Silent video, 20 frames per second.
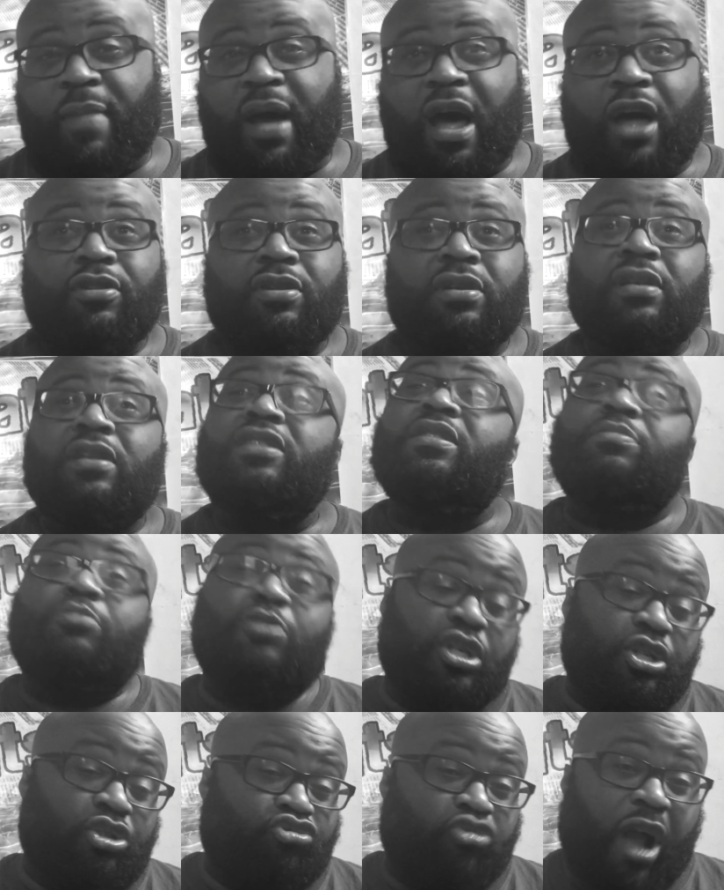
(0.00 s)
about, some
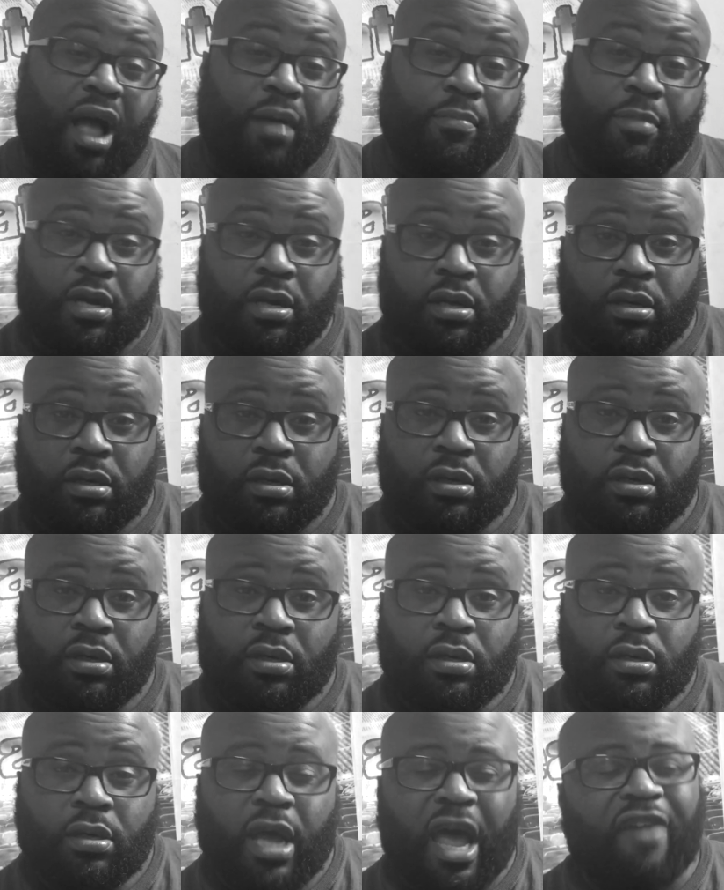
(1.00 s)
good drama.
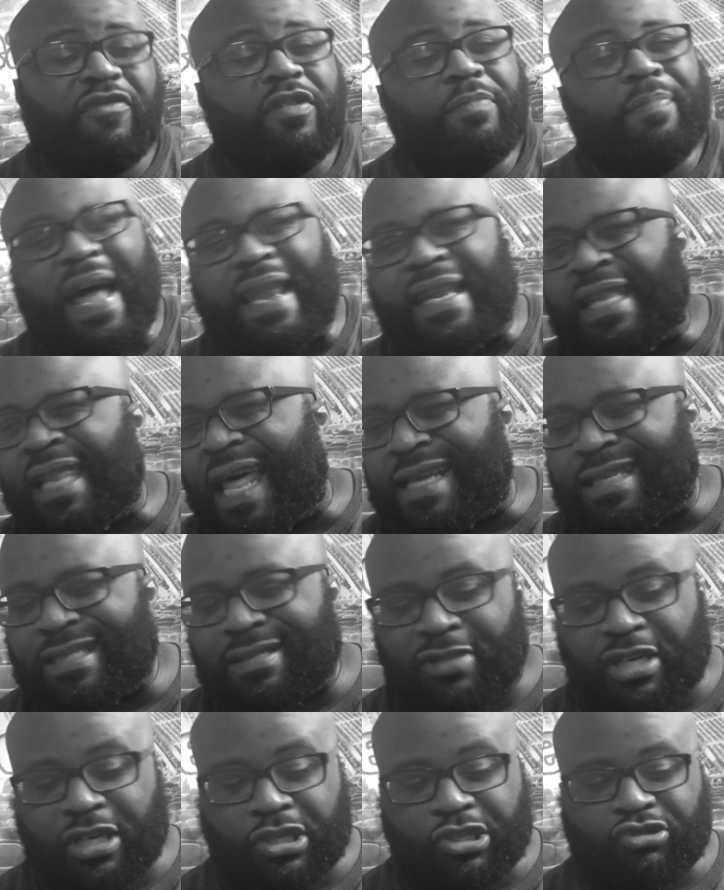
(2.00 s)
Everybody likes
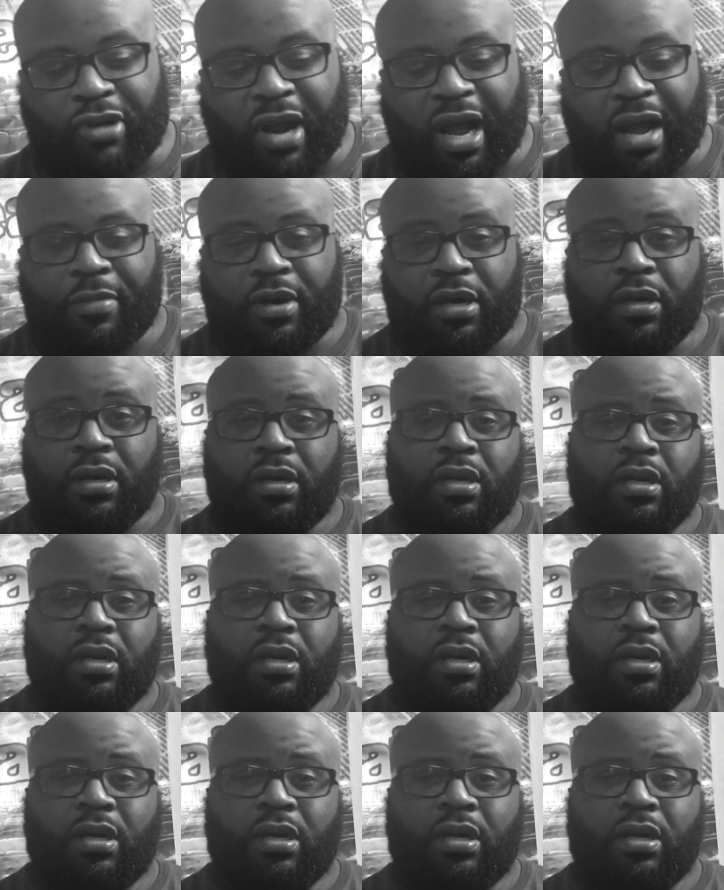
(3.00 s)
some good drama,